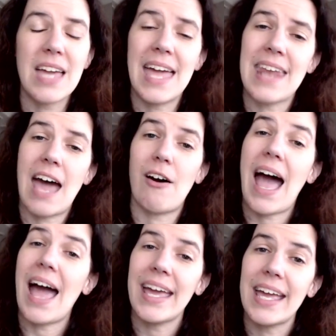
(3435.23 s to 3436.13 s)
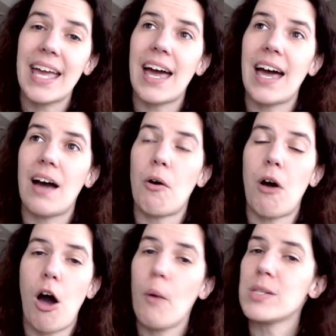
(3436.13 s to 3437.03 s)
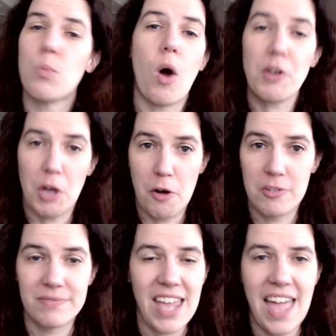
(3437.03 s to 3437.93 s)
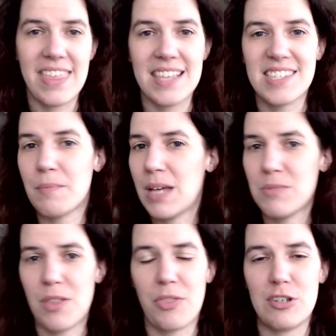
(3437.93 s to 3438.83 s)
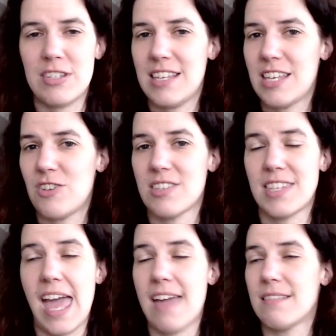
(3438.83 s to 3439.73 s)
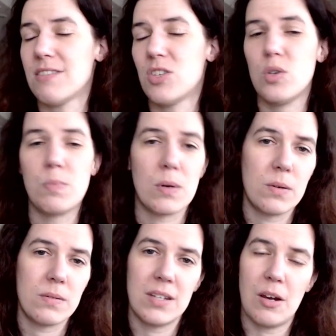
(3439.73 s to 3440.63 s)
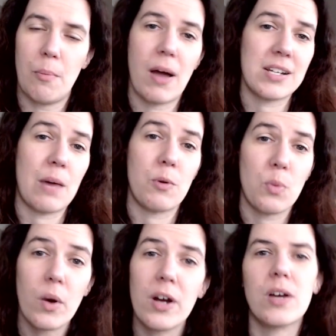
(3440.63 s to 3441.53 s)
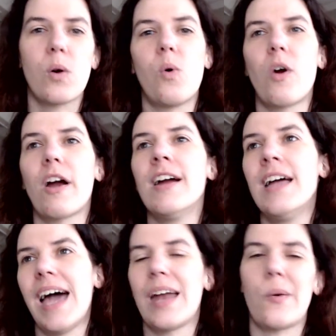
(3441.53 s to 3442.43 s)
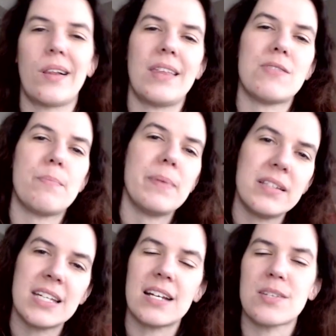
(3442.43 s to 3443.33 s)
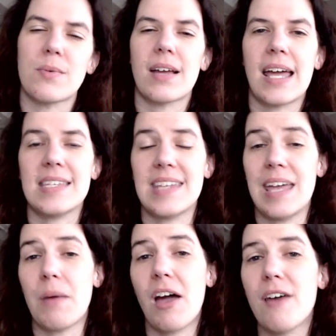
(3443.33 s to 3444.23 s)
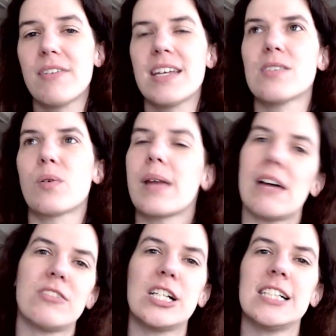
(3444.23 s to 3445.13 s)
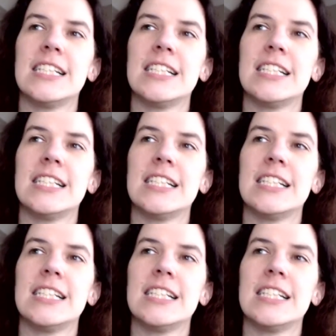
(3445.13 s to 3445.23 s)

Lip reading: Now, I always want to go, and then sometimes on Thursdays I just get super, bogged down with work, or I don't want to leave the building, I just want to kind of stay in my office or whatever.